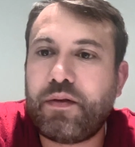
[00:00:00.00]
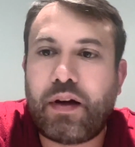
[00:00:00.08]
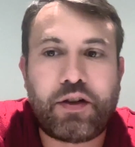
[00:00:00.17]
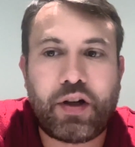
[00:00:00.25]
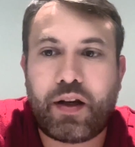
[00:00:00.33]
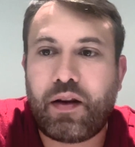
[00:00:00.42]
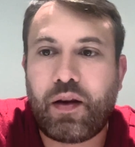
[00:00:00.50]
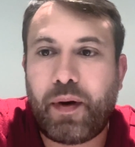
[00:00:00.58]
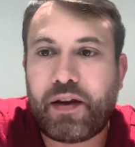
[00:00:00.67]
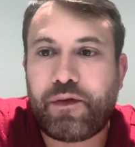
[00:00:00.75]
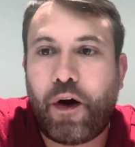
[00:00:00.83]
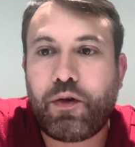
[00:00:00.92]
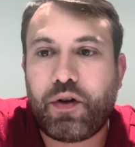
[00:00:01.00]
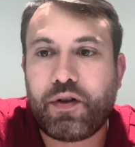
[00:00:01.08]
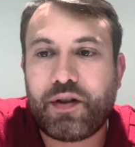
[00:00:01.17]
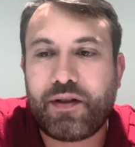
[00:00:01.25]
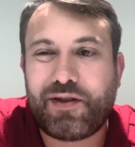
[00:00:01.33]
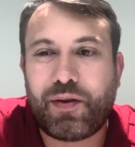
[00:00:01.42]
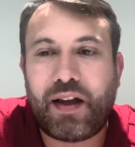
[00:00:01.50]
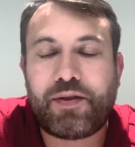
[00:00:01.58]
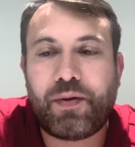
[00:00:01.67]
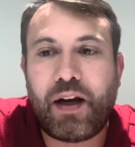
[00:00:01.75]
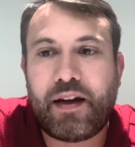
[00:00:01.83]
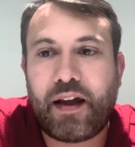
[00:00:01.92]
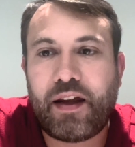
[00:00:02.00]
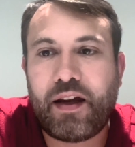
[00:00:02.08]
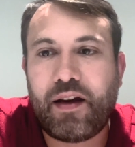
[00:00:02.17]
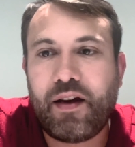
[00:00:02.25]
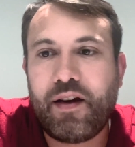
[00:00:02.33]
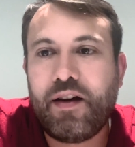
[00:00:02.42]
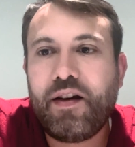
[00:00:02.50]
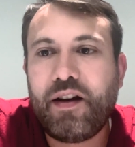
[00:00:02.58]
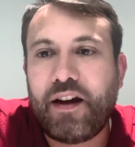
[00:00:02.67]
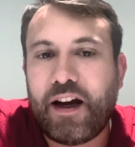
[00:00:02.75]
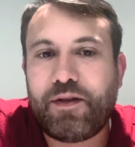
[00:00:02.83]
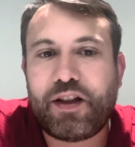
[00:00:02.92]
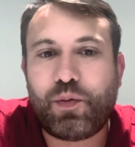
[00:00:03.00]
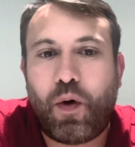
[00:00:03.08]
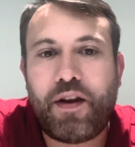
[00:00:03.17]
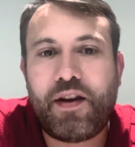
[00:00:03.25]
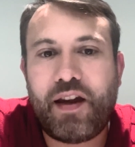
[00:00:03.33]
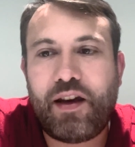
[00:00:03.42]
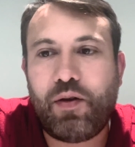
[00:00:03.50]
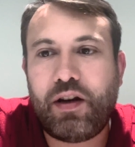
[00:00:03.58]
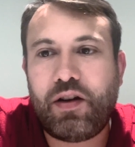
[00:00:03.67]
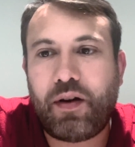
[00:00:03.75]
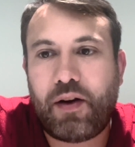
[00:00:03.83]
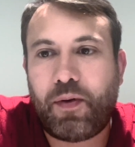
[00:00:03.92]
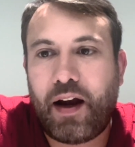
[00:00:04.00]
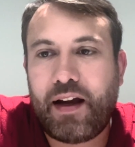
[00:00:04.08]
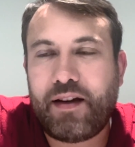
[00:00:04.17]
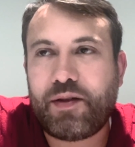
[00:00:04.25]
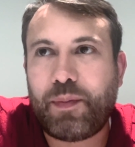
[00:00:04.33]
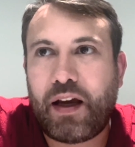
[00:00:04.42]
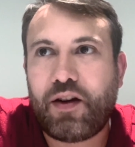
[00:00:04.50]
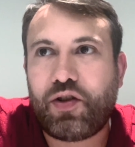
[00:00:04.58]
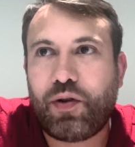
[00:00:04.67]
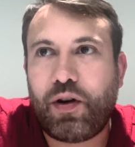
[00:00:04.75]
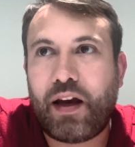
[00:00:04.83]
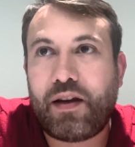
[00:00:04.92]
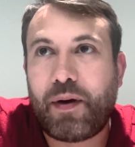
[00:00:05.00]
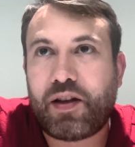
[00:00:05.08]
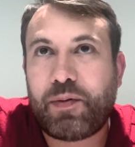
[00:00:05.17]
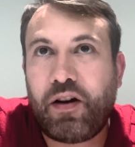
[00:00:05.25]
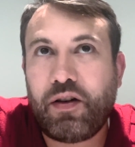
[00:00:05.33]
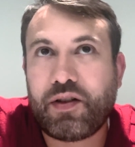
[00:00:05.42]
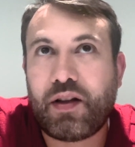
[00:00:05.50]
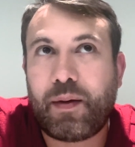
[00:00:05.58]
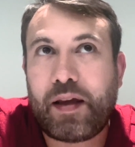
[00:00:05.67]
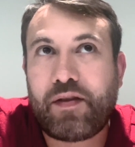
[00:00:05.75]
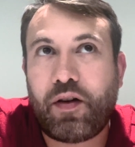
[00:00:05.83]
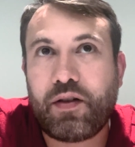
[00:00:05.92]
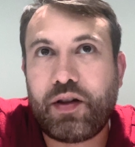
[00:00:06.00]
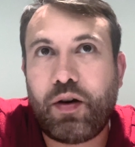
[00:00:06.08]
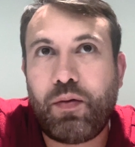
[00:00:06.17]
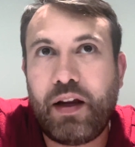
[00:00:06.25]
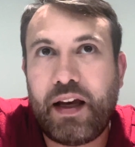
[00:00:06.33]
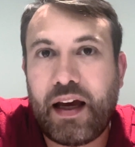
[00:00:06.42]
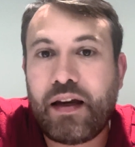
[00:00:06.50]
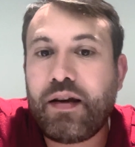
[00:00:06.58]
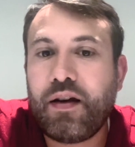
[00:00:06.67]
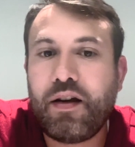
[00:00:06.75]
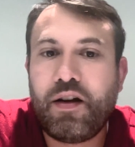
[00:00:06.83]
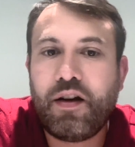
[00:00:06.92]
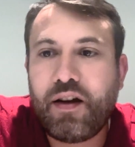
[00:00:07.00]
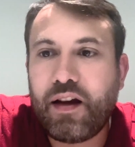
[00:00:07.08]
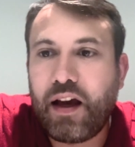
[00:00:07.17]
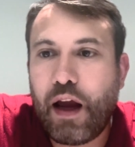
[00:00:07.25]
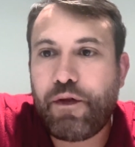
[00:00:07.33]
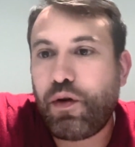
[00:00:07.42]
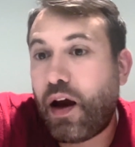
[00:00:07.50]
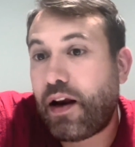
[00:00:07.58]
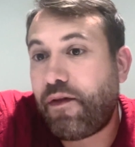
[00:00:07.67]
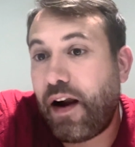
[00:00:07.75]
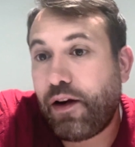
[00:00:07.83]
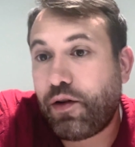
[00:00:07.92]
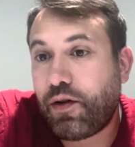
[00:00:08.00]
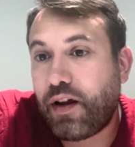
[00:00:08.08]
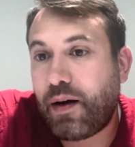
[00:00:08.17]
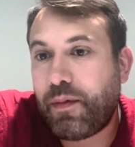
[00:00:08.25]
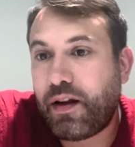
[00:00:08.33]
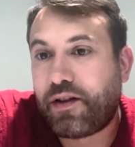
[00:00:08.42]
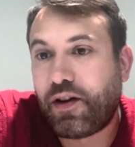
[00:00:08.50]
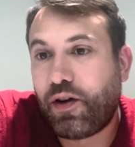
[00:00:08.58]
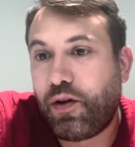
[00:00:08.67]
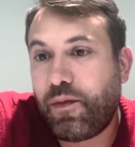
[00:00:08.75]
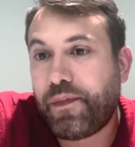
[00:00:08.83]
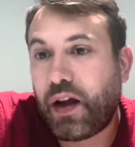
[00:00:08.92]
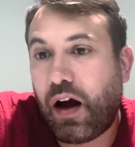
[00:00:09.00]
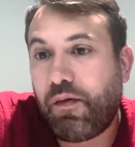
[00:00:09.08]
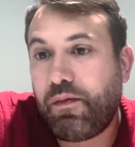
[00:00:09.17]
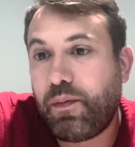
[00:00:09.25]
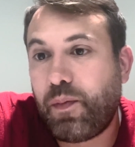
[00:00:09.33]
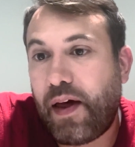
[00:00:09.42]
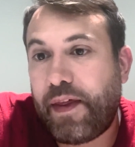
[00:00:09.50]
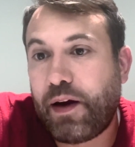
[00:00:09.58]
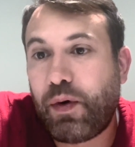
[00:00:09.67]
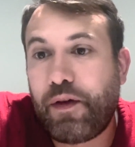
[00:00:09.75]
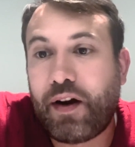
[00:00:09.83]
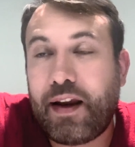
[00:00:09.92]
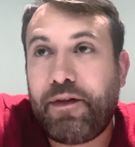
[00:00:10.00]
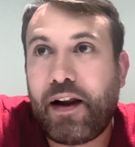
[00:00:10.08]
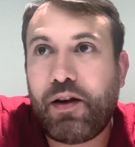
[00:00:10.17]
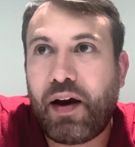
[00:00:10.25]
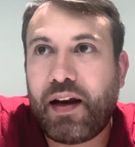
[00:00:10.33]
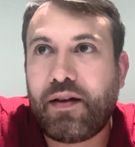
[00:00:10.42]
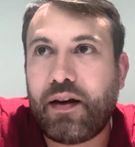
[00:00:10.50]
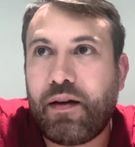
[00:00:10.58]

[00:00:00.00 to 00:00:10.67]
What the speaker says: attracting the best founders. And so that's related. I think if there's one thing you need to get right is making sure you get the best founders, and the best founders you only get if you add value to them. And so I think we're a clear value add.